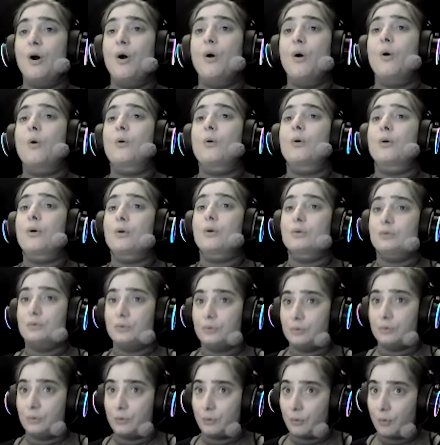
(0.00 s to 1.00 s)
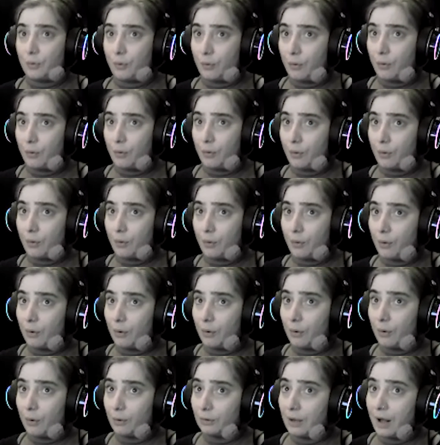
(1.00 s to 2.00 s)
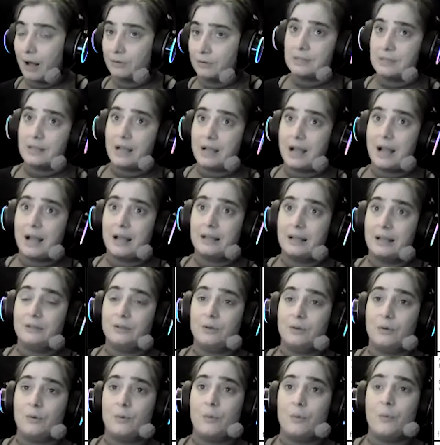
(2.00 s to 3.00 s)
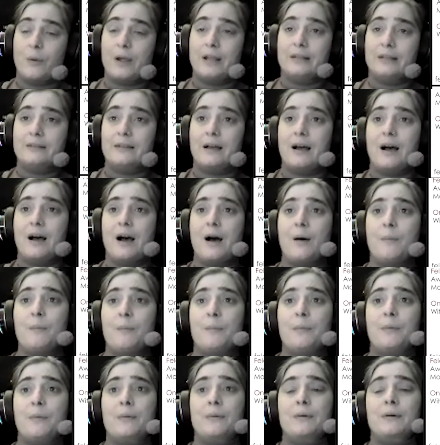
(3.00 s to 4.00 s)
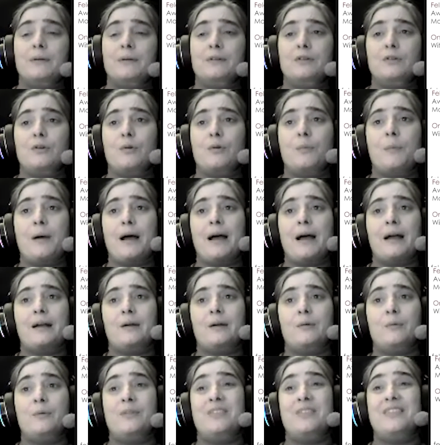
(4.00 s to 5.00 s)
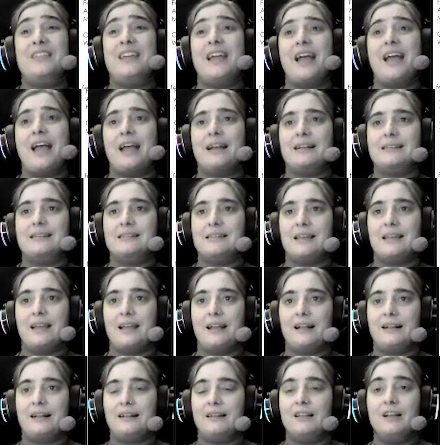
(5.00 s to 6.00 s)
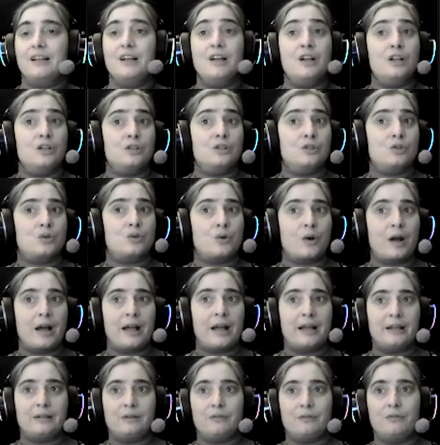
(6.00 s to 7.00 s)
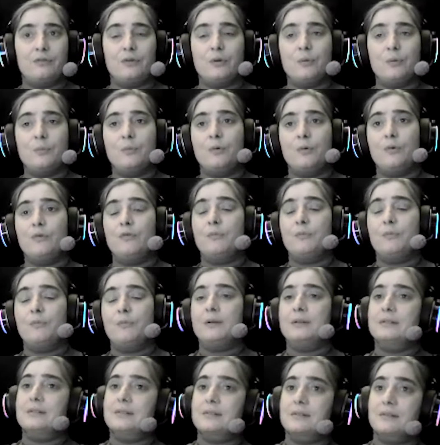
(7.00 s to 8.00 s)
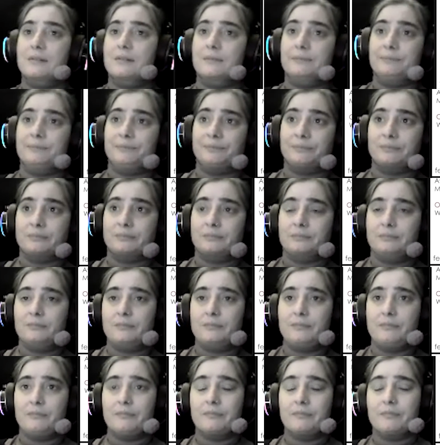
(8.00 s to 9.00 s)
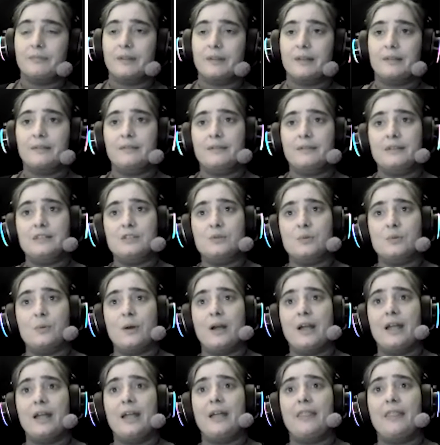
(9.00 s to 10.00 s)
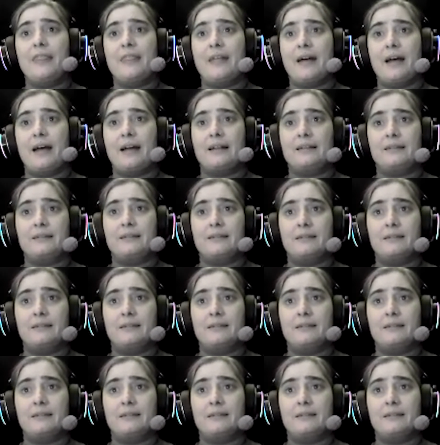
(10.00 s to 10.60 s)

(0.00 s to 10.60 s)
or to roll to the side, your weight up your back with the exhale? Try it a few movements this way and that.